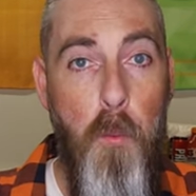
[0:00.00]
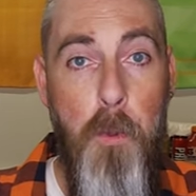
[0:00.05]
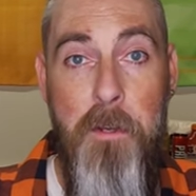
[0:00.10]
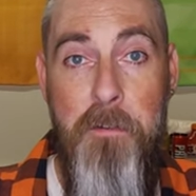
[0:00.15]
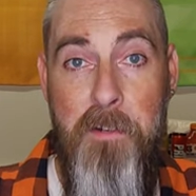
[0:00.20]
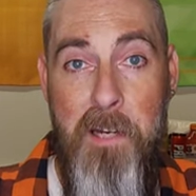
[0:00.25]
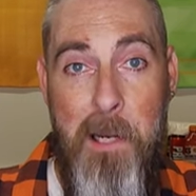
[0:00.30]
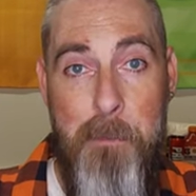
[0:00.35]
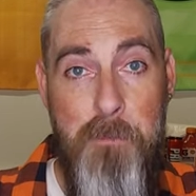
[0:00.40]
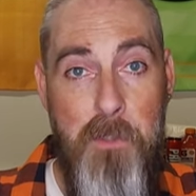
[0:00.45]

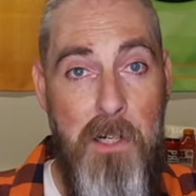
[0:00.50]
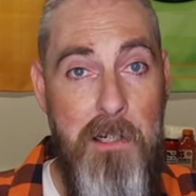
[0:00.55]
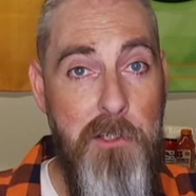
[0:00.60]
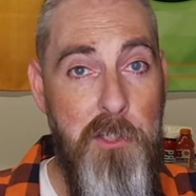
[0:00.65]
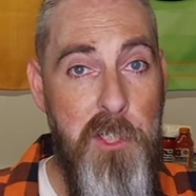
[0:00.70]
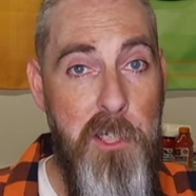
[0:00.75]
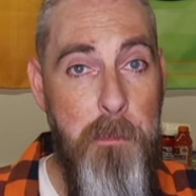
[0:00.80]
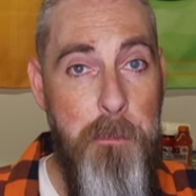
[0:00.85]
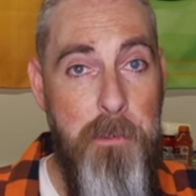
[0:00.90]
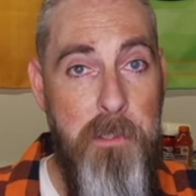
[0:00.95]
We've kept our
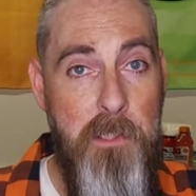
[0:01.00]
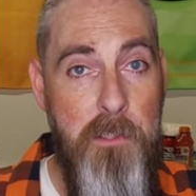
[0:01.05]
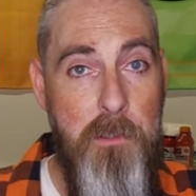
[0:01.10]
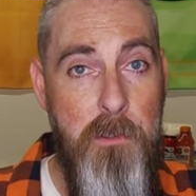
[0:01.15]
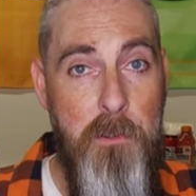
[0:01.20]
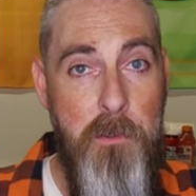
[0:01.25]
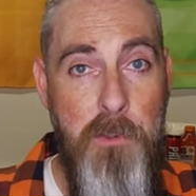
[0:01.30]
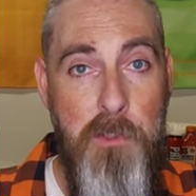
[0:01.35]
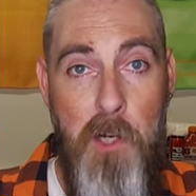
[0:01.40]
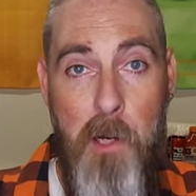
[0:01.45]

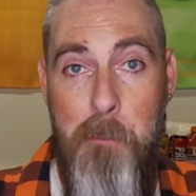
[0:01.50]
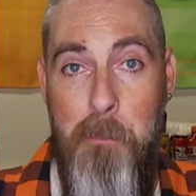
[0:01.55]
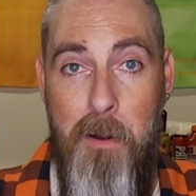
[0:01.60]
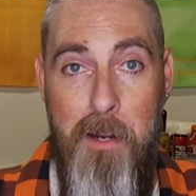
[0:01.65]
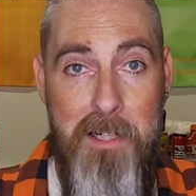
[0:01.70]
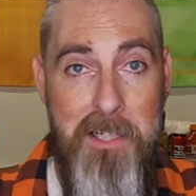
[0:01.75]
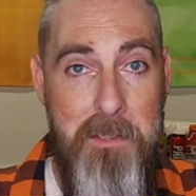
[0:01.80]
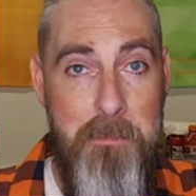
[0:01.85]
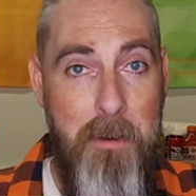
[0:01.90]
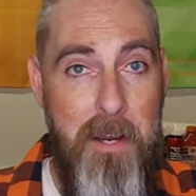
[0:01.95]
GPUs, our
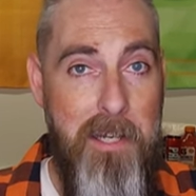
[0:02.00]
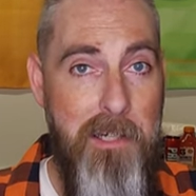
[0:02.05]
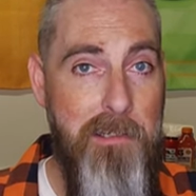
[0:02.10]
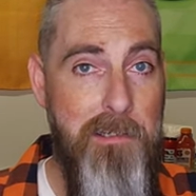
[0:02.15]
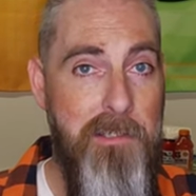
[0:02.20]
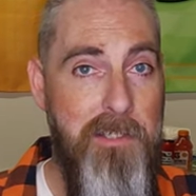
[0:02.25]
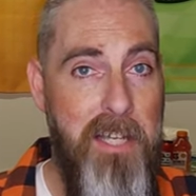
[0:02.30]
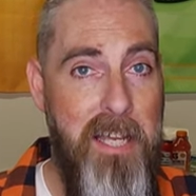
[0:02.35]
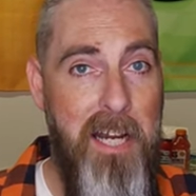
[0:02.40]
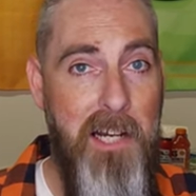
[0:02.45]
box
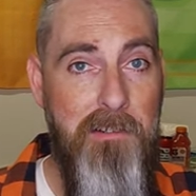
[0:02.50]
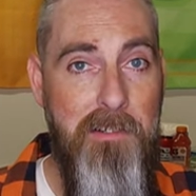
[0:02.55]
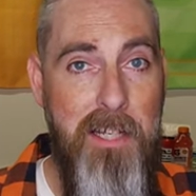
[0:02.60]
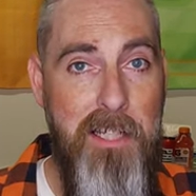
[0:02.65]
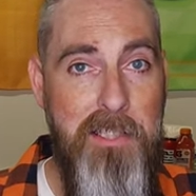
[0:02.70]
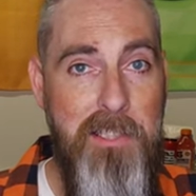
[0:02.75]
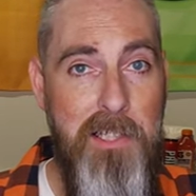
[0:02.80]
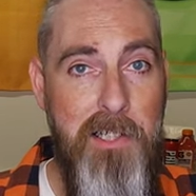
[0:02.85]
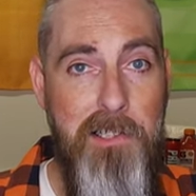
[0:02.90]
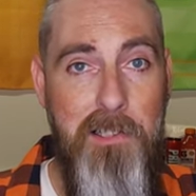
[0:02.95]
miners, and our
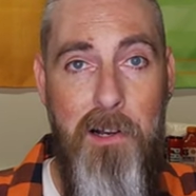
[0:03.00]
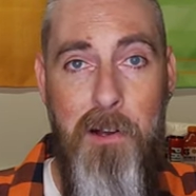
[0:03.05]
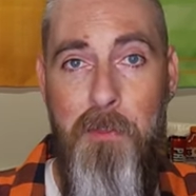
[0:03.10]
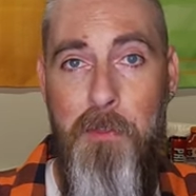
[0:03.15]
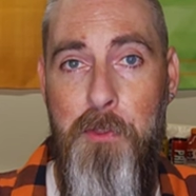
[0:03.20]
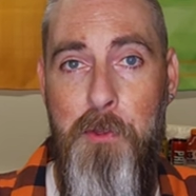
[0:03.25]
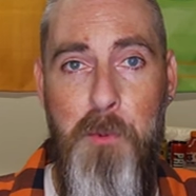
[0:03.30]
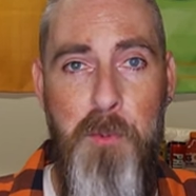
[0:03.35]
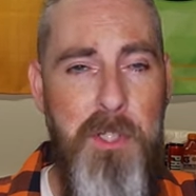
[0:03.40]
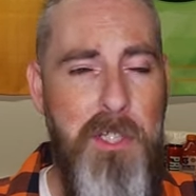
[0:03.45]
ASICs
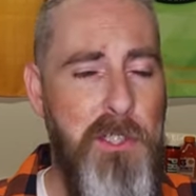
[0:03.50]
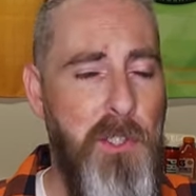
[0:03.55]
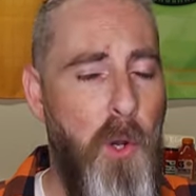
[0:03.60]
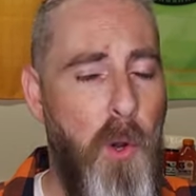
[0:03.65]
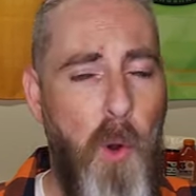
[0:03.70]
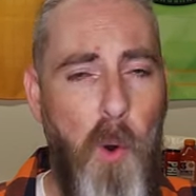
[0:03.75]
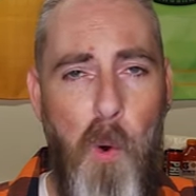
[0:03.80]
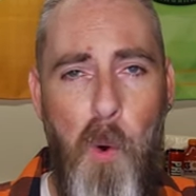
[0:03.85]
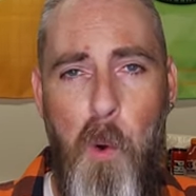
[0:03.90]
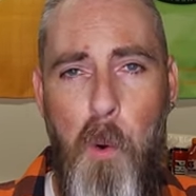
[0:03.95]
on through this
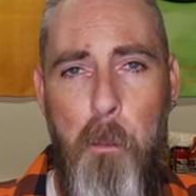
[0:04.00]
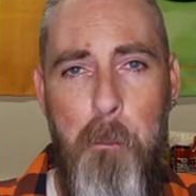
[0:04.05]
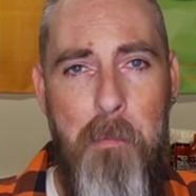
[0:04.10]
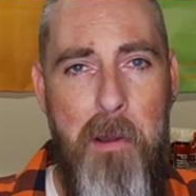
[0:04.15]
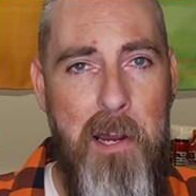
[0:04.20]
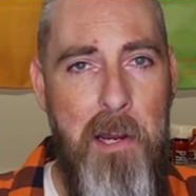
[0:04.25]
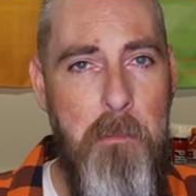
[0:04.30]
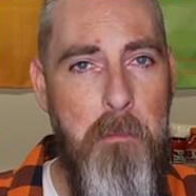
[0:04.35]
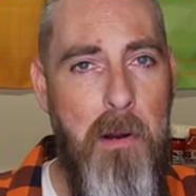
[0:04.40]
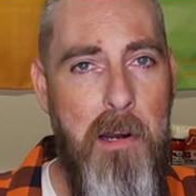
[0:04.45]
whole
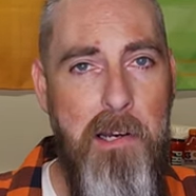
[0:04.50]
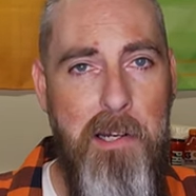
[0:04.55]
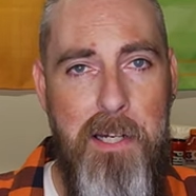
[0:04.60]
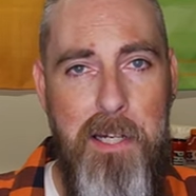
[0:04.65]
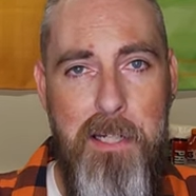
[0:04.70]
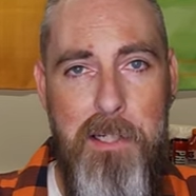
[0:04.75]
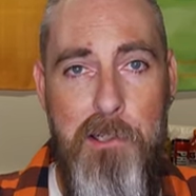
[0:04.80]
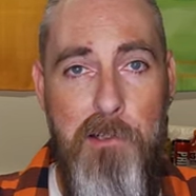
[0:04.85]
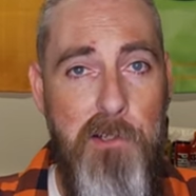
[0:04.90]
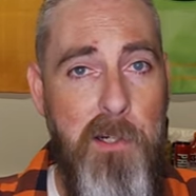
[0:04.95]
bear
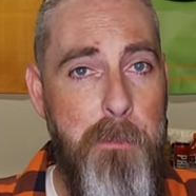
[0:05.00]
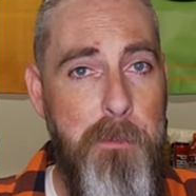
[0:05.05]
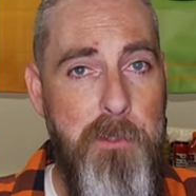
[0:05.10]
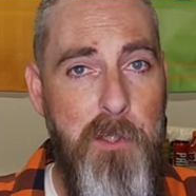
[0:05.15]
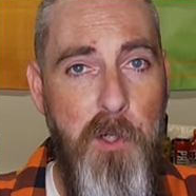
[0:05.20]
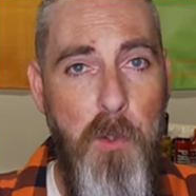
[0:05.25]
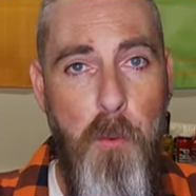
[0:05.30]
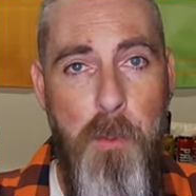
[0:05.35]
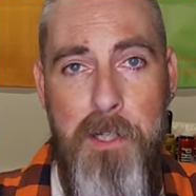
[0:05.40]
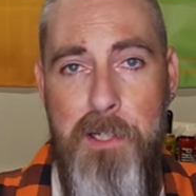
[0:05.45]
market and
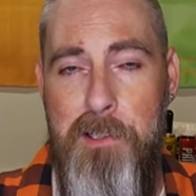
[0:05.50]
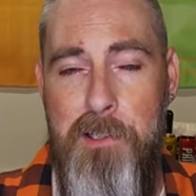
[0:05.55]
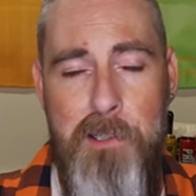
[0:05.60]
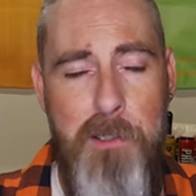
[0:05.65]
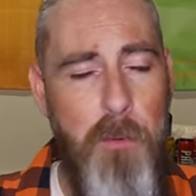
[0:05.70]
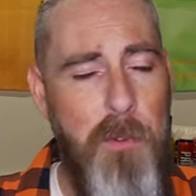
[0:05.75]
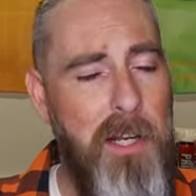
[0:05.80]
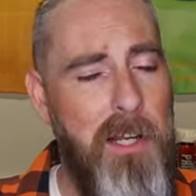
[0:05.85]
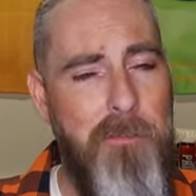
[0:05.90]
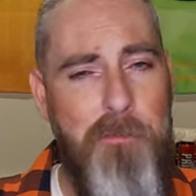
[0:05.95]
crypto
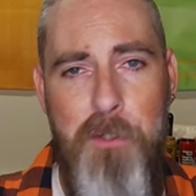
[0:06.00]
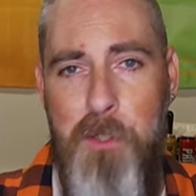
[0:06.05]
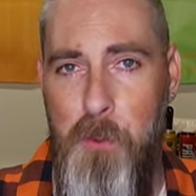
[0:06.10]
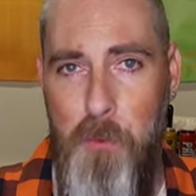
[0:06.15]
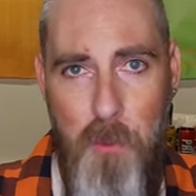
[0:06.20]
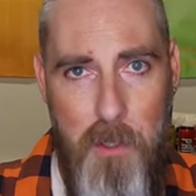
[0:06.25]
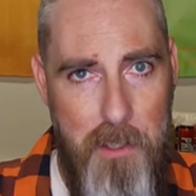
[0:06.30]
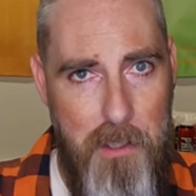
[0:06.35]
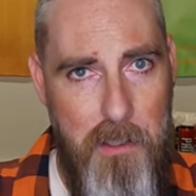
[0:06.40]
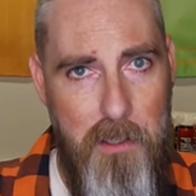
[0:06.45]
winter, whatever
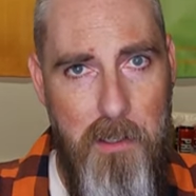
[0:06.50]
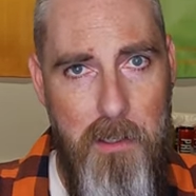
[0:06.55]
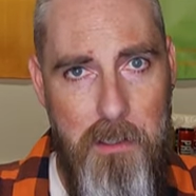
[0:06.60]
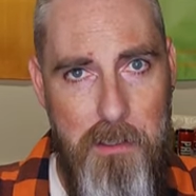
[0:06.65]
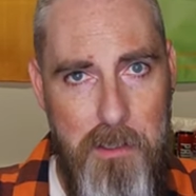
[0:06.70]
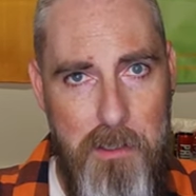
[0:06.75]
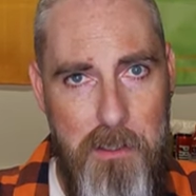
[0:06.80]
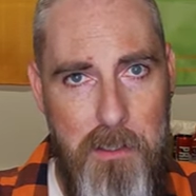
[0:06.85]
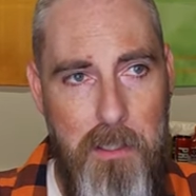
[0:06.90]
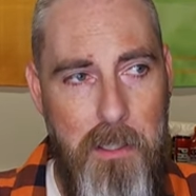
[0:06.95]
you want to
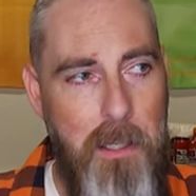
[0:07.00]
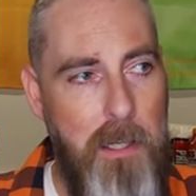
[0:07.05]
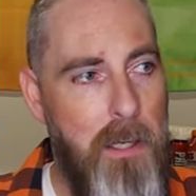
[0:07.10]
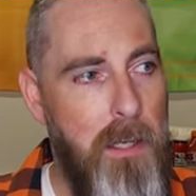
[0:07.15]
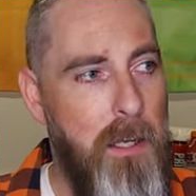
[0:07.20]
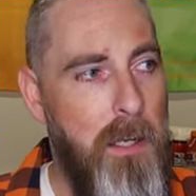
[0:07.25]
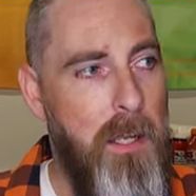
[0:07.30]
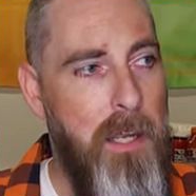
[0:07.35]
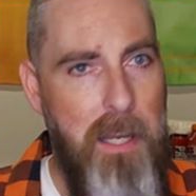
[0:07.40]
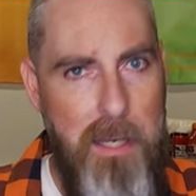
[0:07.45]
call it.
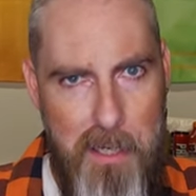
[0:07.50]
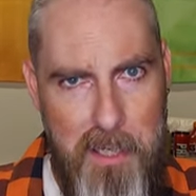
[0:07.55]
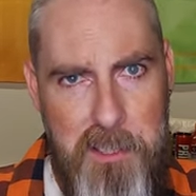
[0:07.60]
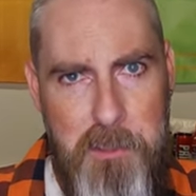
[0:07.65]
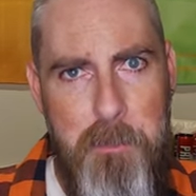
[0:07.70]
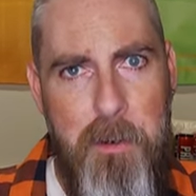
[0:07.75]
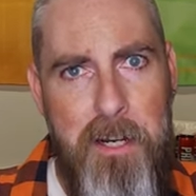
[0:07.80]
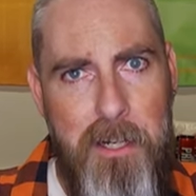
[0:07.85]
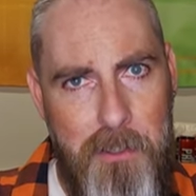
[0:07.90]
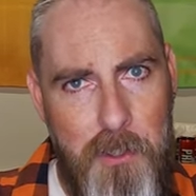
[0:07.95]

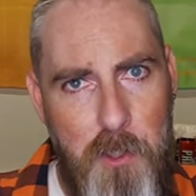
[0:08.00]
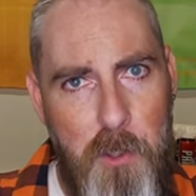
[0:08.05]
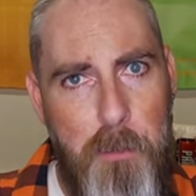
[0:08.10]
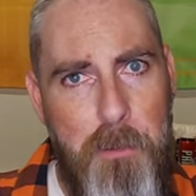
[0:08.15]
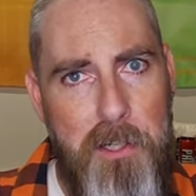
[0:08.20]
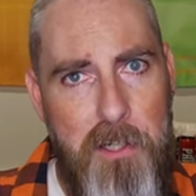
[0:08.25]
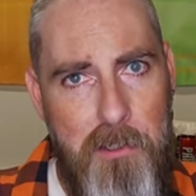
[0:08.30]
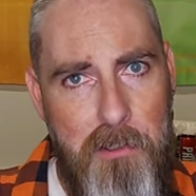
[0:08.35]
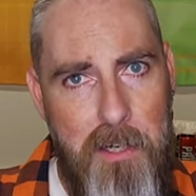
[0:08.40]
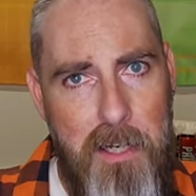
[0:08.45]
It's been a little
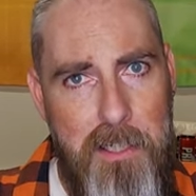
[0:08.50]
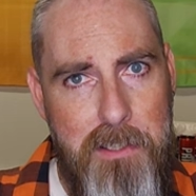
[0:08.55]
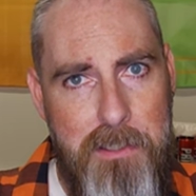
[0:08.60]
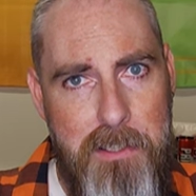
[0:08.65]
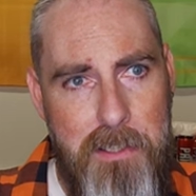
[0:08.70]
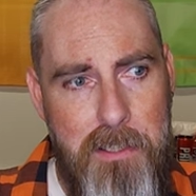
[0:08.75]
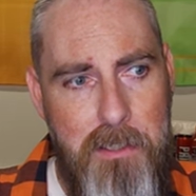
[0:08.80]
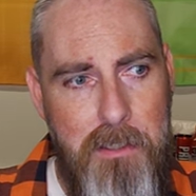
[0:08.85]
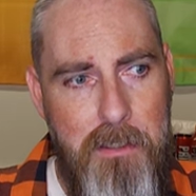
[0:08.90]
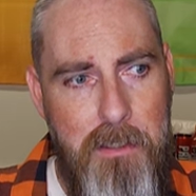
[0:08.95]
bit
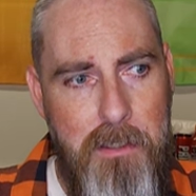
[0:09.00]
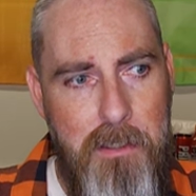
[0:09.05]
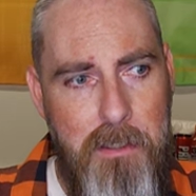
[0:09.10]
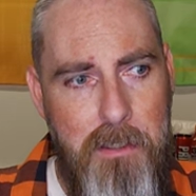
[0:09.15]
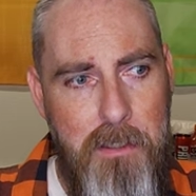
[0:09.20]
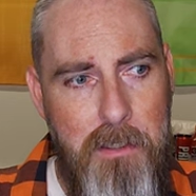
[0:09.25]
crazy.